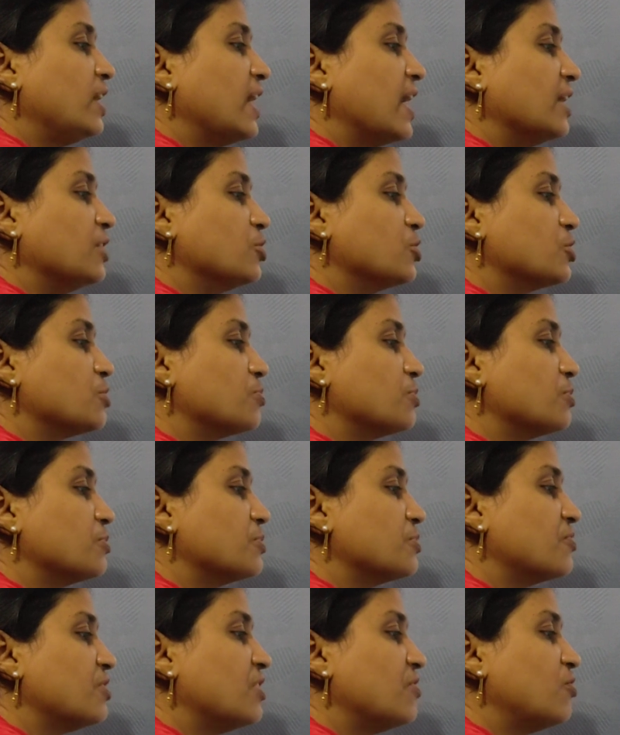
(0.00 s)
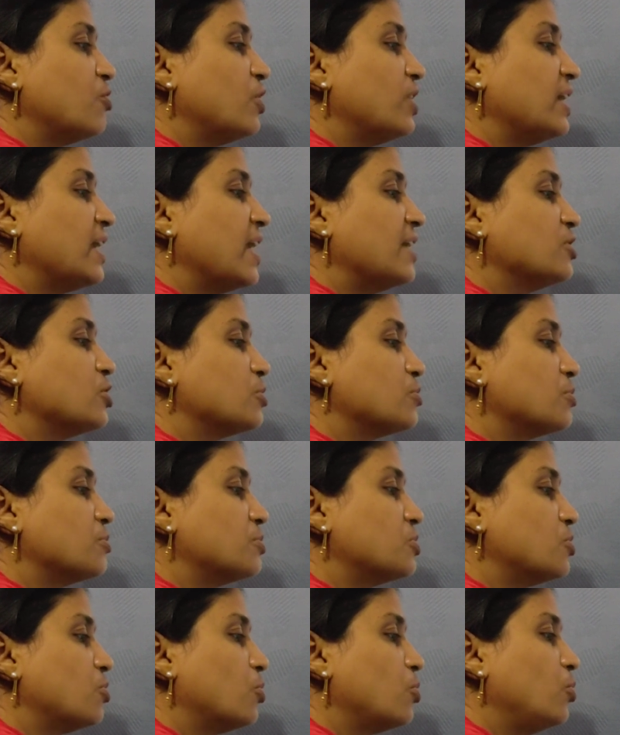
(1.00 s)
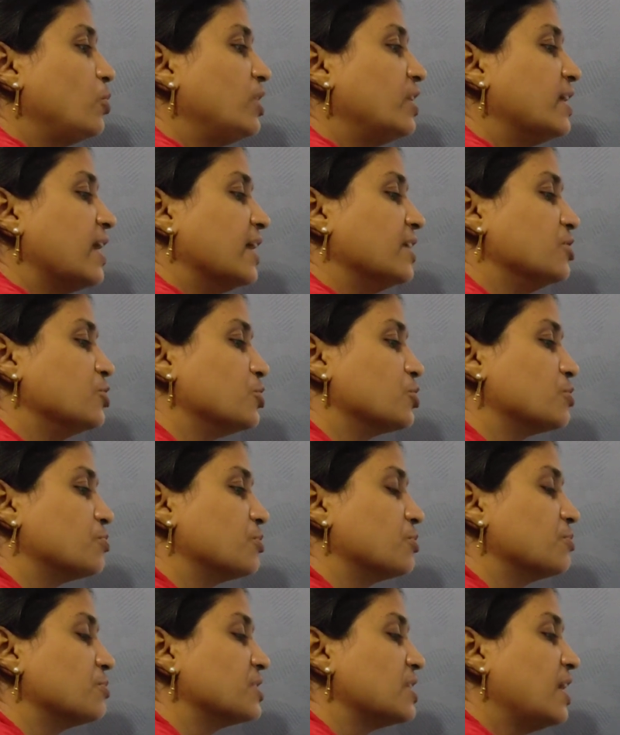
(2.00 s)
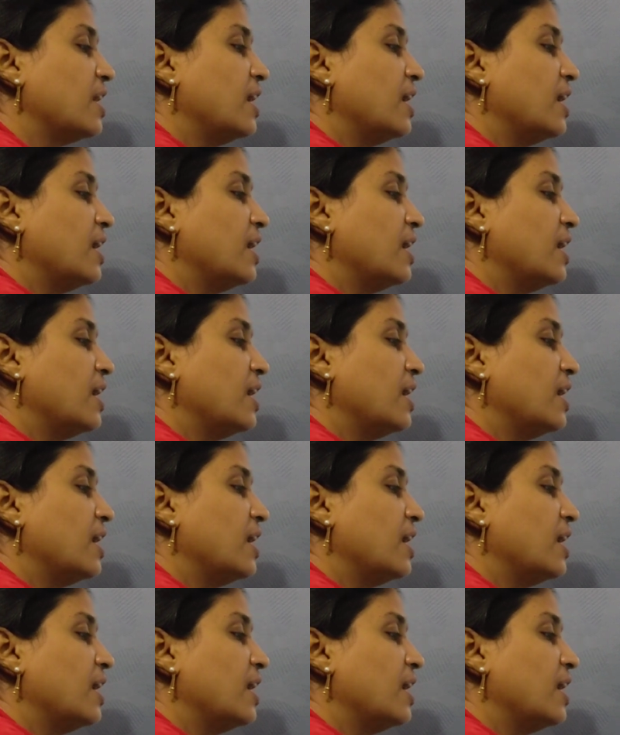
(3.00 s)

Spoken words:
angiosperms to rooted angiosperms.